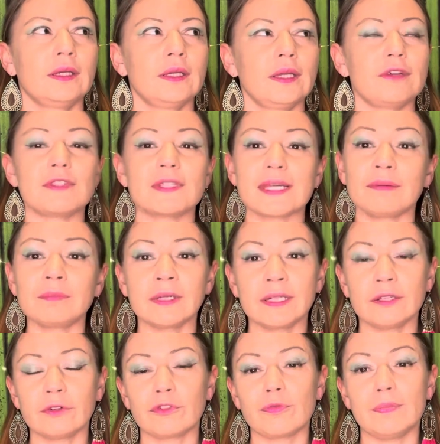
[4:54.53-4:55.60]
if it's somebody
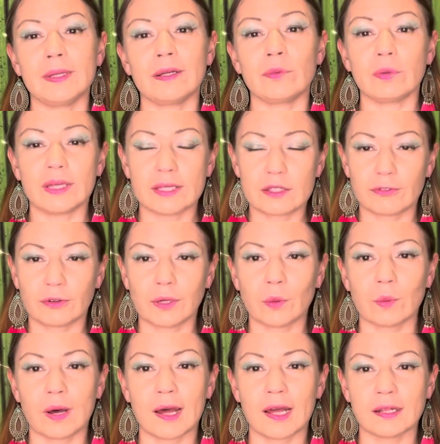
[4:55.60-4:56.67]
you've been with for a
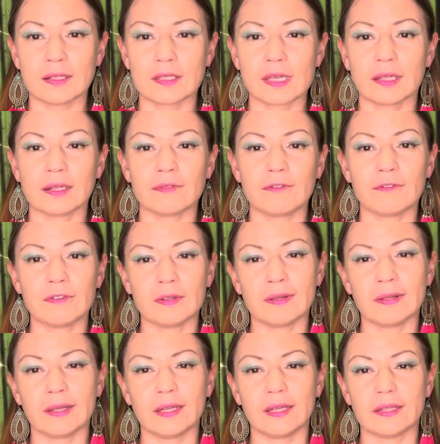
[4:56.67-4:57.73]
while, it's gonna feel
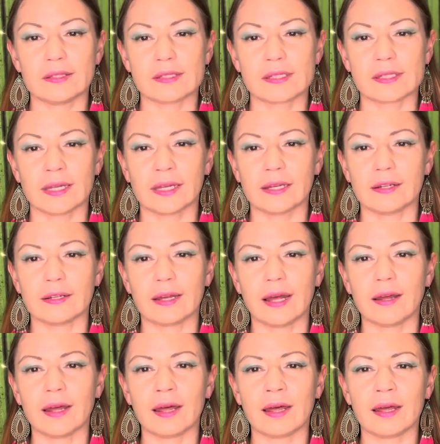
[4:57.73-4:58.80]
like it's like,
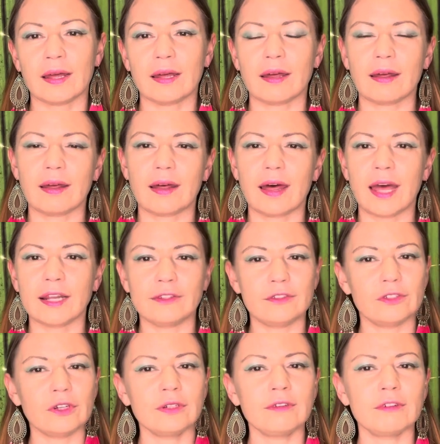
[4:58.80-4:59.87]
I I
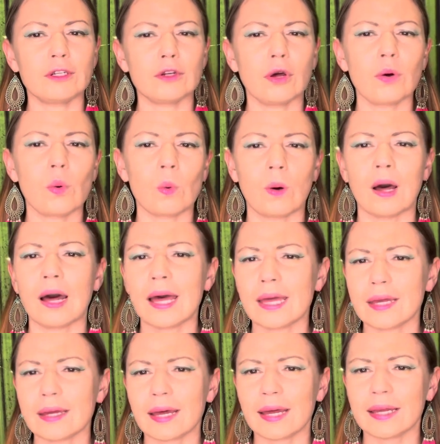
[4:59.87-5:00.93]
don't even know
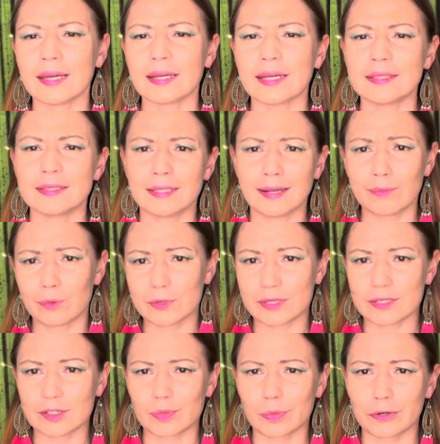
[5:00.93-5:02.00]
why I ended up with
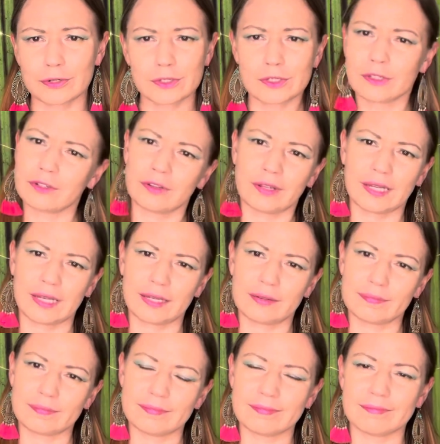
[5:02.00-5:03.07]
this person, or like
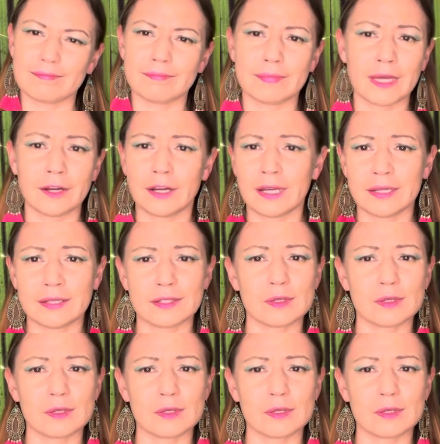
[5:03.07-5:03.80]
marrying this